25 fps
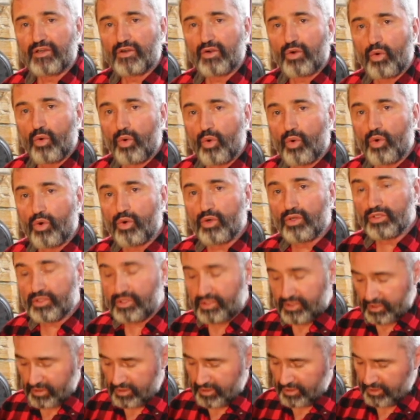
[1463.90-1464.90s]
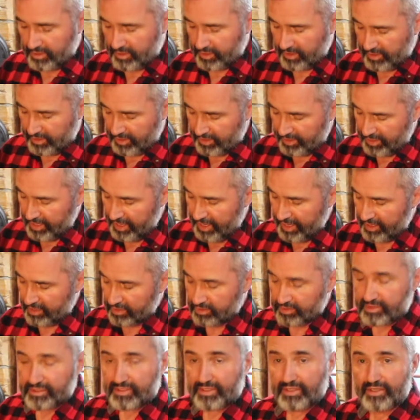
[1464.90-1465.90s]
old
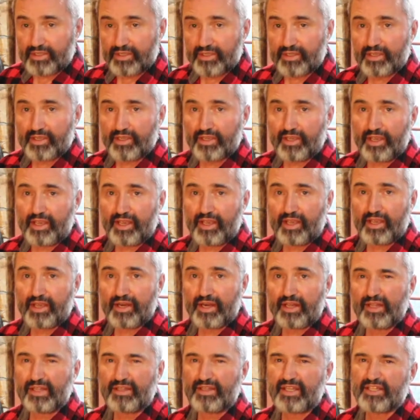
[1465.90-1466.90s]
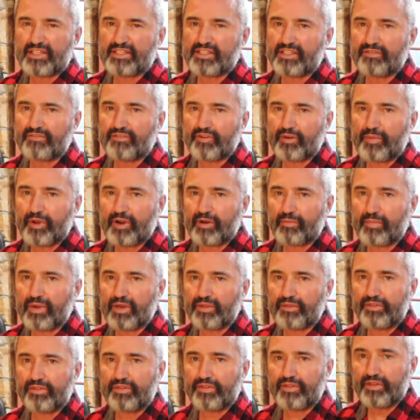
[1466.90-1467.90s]
nails, and I let that sit for about a
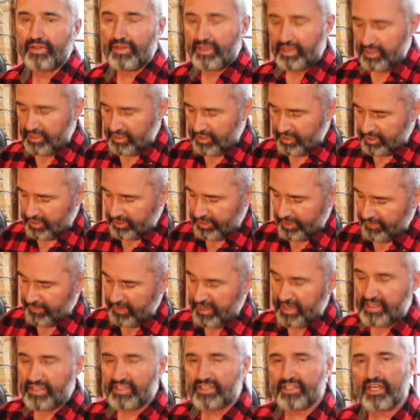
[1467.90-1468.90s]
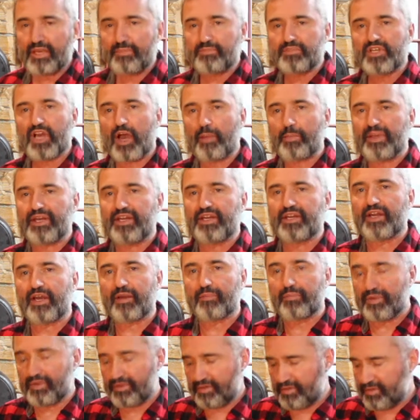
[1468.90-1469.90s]
month. And then I just keep topping it
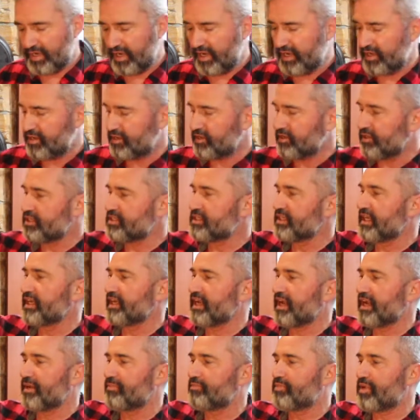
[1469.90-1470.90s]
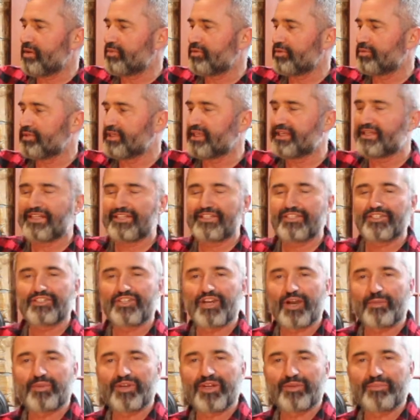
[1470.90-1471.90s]
up. It looks like I probably need to
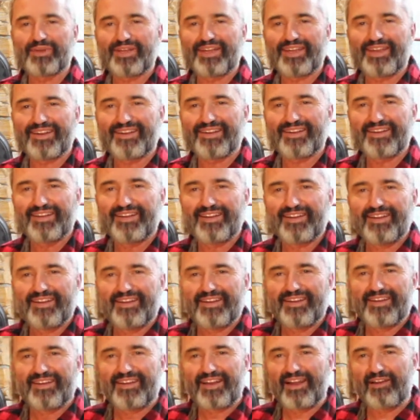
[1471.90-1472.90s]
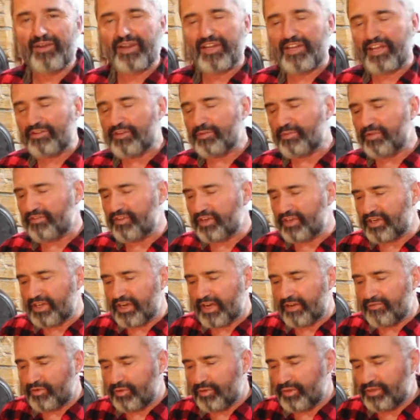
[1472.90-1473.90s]
top it up again. And you have to be very
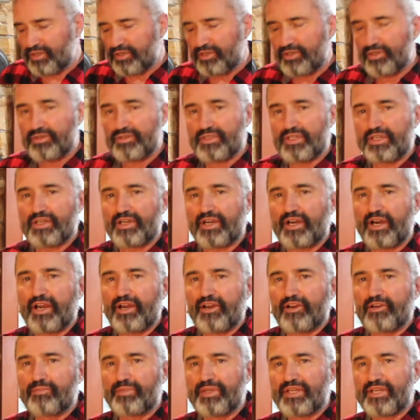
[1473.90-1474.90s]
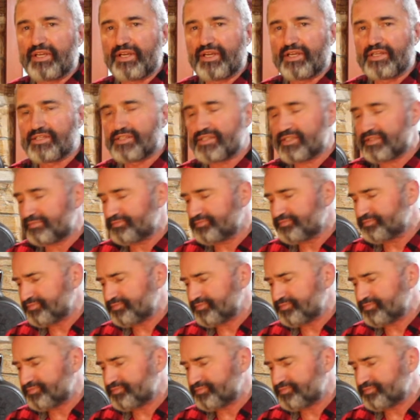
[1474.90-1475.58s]
careful when you're using iron, because